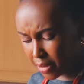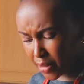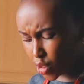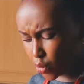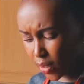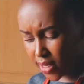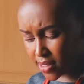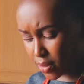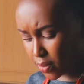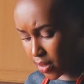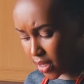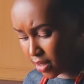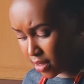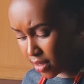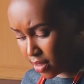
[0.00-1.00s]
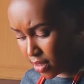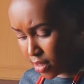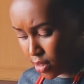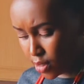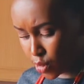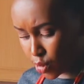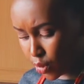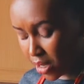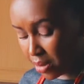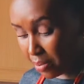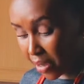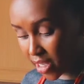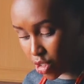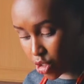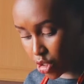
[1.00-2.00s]
maybe twice a week to go and
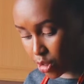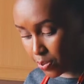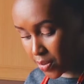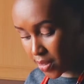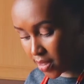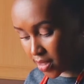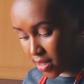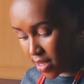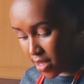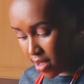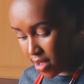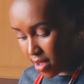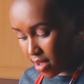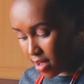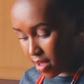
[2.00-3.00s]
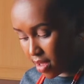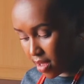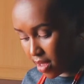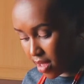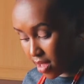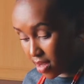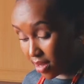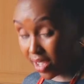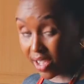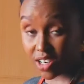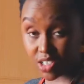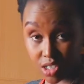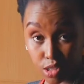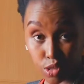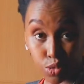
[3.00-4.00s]
buy chips, and I
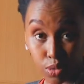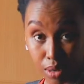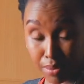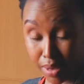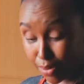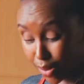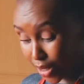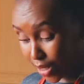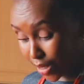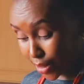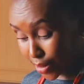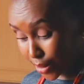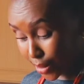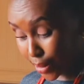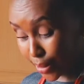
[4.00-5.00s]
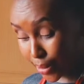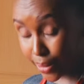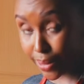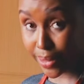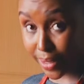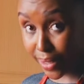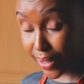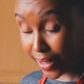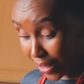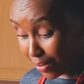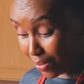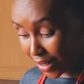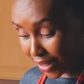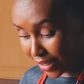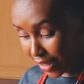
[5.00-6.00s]
actually used to go and buy bananas. Like,
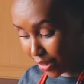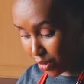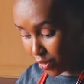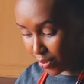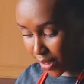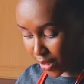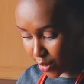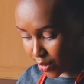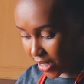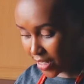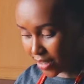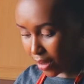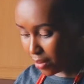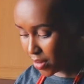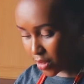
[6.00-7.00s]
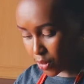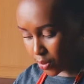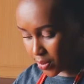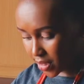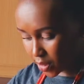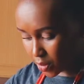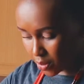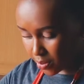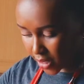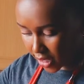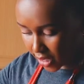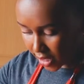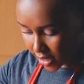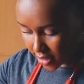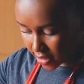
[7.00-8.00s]
I'm that kind of person. I'm just obsessed with
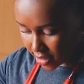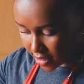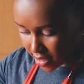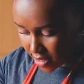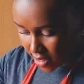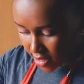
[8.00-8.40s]
bananas.